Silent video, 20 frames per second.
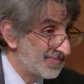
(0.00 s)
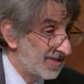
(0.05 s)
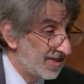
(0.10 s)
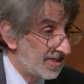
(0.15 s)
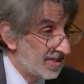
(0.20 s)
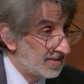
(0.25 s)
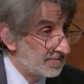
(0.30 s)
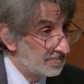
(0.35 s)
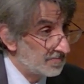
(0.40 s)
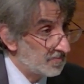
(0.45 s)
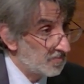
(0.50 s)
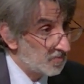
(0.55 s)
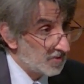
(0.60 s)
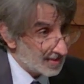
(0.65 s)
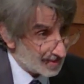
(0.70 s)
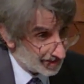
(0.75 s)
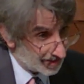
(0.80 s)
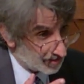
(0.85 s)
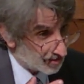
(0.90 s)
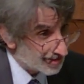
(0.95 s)
um, well,
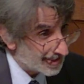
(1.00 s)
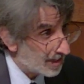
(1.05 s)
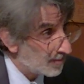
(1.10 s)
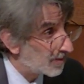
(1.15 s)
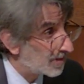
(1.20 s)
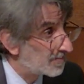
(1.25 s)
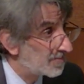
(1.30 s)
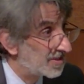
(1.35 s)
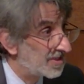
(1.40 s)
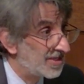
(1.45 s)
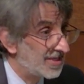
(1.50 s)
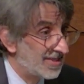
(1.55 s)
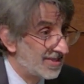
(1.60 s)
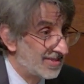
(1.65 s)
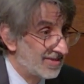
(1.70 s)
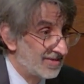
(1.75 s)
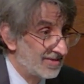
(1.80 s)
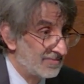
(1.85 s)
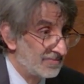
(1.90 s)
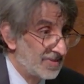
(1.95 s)
here's how I begin
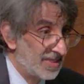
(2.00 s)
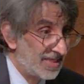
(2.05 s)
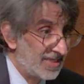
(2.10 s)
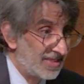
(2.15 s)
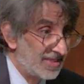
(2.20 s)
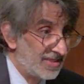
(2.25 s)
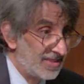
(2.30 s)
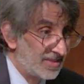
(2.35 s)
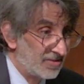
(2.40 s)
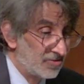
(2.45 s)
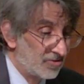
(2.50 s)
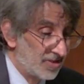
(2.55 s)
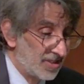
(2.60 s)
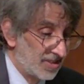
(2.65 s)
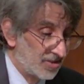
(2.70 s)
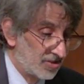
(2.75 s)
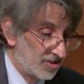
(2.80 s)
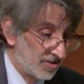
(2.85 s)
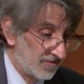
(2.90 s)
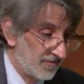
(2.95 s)
my
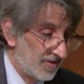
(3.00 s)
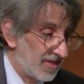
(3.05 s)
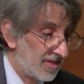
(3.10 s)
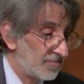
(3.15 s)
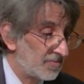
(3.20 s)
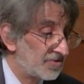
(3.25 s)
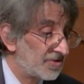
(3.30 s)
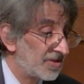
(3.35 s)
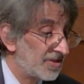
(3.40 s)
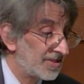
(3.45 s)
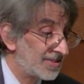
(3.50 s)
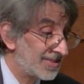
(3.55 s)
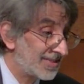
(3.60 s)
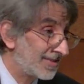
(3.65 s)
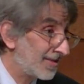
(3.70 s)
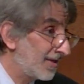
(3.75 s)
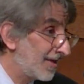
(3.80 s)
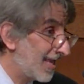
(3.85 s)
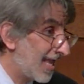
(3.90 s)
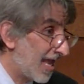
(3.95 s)
introduction of Hamilton. This is
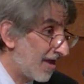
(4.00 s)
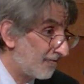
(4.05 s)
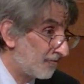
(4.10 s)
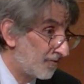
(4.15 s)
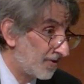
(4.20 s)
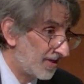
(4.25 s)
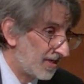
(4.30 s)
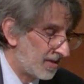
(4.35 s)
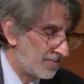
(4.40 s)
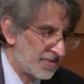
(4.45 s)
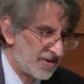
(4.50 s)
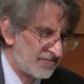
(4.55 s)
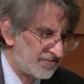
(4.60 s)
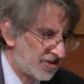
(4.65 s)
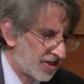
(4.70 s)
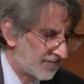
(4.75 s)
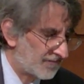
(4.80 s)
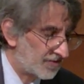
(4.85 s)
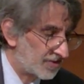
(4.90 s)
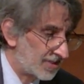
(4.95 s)
halfway, M.F.
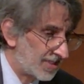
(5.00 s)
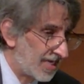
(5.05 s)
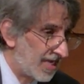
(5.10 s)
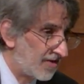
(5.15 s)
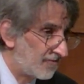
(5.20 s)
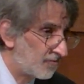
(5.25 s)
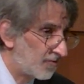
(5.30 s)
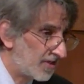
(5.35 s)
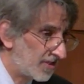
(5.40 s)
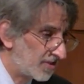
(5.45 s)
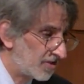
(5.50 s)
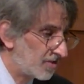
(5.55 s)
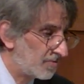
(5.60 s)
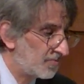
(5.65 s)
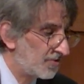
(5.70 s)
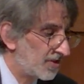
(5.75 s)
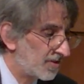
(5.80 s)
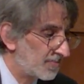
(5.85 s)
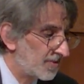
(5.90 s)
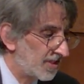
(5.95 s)
Jefferson, halfway into the
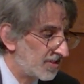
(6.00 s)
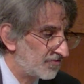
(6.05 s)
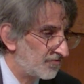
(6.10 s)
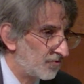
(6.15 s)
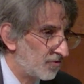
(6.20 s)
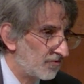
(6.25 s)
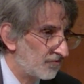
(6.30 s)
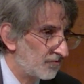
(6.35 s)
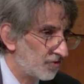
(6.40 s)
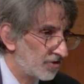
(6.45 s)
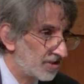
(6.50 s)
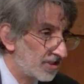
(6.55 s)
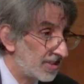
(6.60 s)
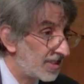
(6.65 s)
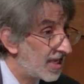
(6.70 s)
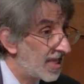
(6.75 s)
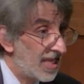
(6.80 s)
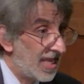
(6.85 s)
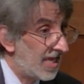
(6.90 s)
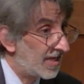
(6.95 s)
book, page 414.
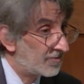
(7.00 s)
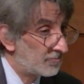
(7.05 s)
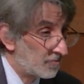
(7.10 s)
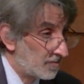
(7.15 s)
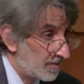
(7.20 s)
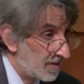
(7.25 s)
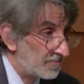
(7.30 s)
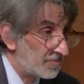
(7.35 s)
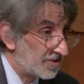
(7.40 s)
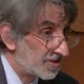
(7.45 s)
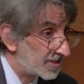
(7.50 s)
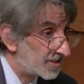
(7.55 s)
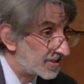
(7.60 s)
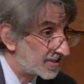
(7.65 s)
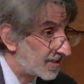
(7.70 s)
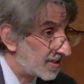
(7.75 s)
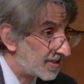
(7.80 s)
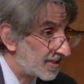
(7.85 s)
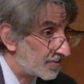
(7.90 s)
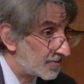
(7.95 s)
And remember, this is
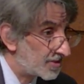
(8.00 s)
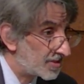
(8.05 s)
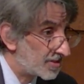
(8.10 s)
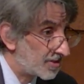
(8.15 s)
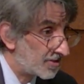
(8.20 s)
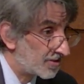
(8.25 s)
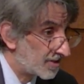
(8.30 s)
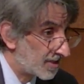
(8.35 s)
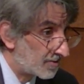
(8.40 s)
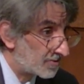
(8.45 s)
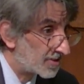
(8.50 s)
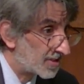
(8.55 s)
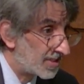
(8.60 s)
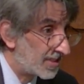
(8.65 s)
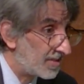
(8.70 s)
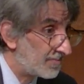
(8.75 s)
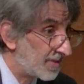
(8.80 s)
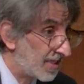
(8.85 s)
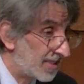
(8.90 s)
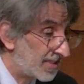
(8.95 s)
not how I started. I was going to
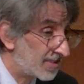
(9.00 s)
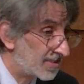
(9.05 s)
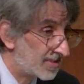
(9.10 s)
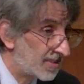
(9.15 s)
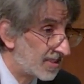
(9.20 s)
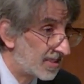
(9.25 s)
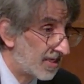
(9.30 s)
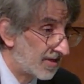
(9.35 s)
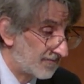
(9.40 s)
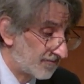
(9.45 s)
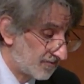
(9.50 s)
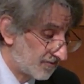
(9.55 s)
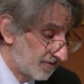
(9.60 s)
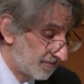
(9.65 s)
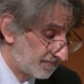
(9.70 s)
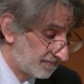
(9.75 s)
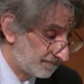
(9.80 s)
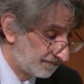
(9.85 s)
name my son after him.